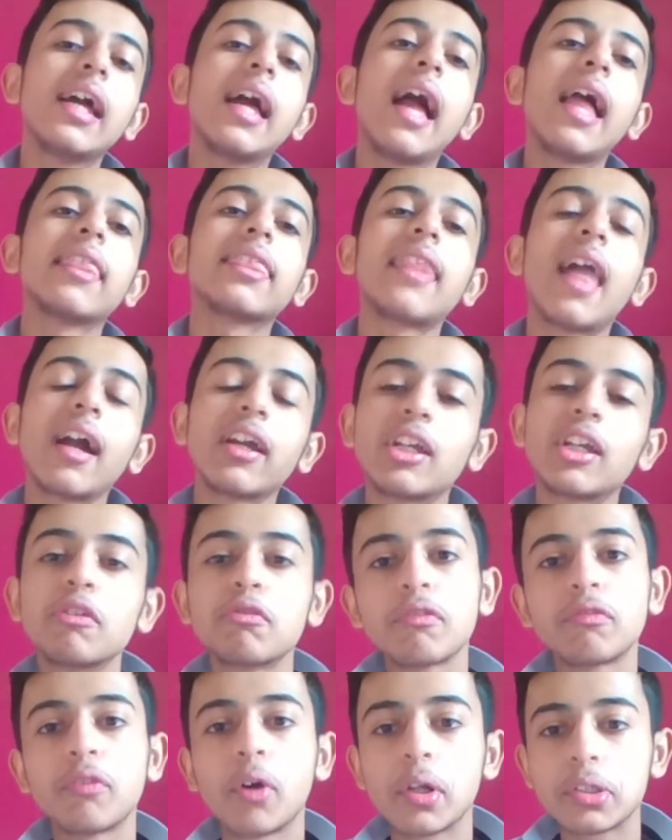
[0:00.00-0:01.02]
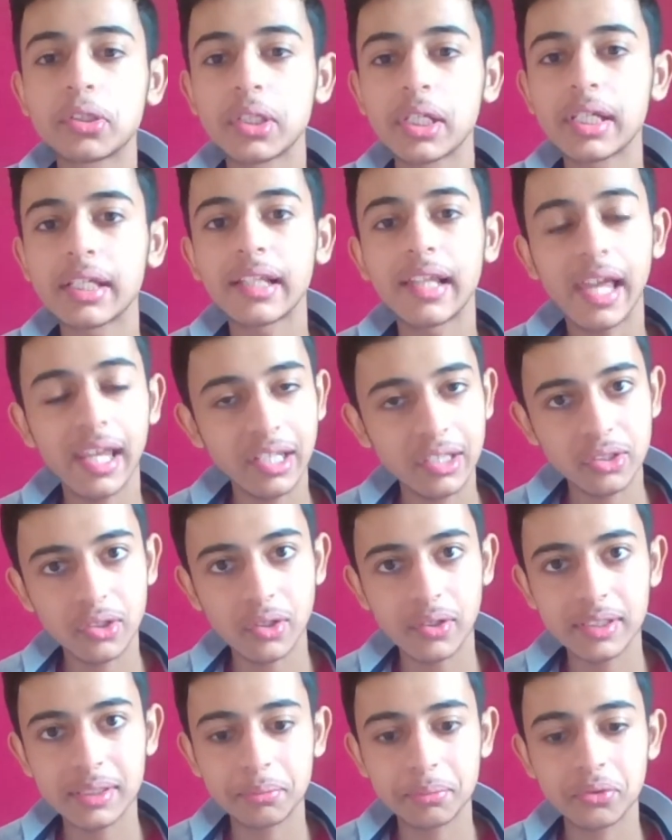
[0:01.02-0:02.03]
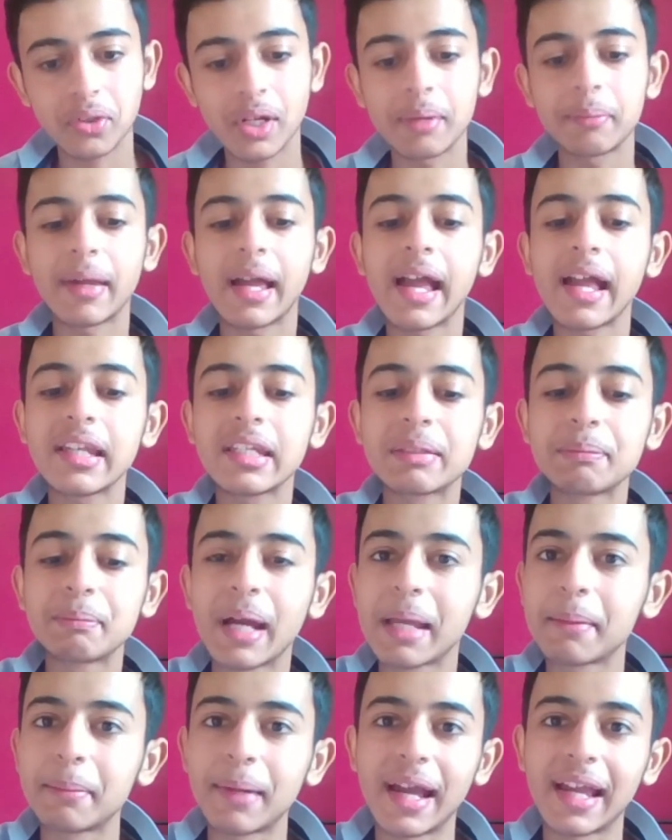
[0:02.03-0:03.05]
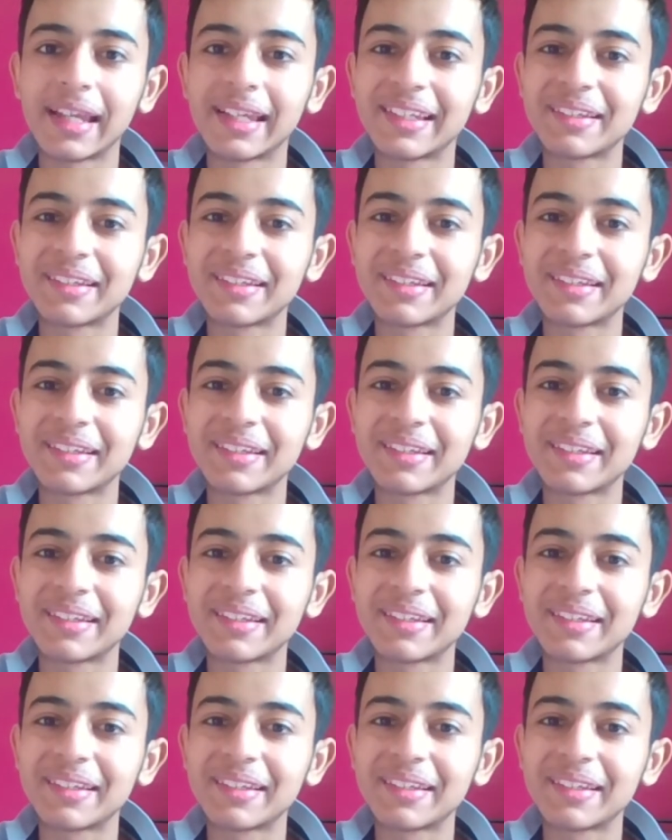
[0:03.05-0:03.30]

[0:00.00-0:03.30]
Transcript: And thank you for watching. Like, share, and subscribe. And bye-bye.